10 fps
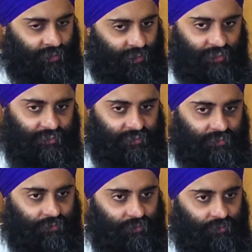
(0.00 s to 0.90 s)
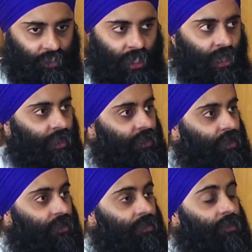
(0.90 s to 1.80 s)
These are
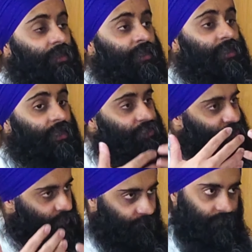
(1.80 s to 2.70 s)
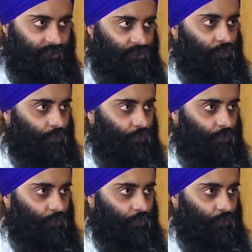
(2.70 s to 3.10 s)
a creation of this